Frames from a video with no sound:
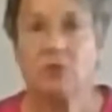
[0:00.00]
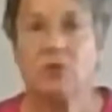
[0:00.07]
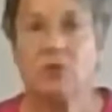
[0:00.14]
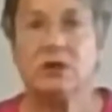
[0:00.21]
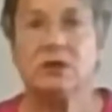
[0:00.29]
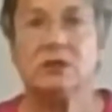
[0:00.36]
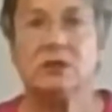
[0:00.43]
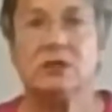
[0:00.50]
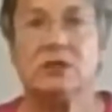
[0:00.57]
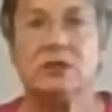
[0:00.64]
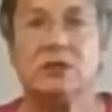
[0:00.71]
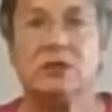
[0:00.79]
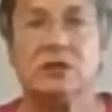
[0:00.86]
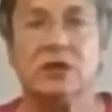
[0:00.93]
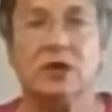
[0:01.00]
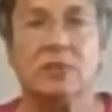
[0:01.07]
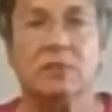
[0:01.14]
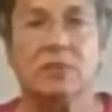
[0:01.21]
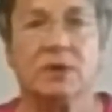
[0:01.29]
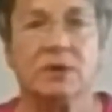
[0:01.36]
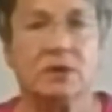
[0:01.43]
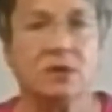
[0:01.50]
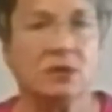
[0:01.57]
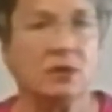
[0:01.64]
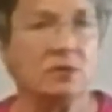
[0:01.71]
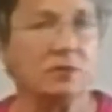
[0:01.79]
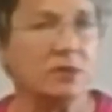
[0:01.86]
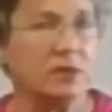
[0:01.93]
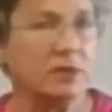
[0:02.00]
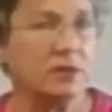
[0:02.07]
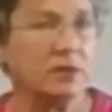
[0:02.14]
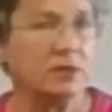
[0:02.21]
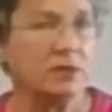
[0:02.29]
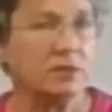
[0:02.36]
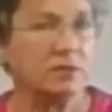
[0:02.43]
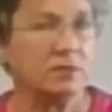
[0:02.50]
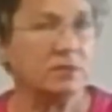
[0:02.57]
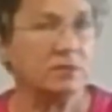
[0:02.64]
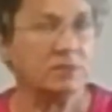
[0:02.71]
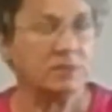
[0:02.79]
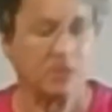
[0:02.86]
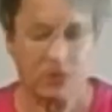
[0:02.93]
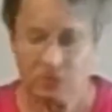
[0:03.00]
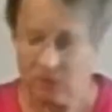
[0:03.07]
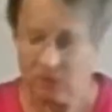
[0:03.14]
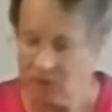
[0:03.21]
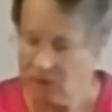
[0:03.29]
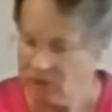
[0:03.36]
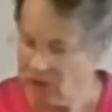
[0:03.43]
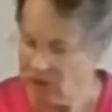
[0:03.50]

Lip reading: quite see this yet, but a little bit. So I'm going to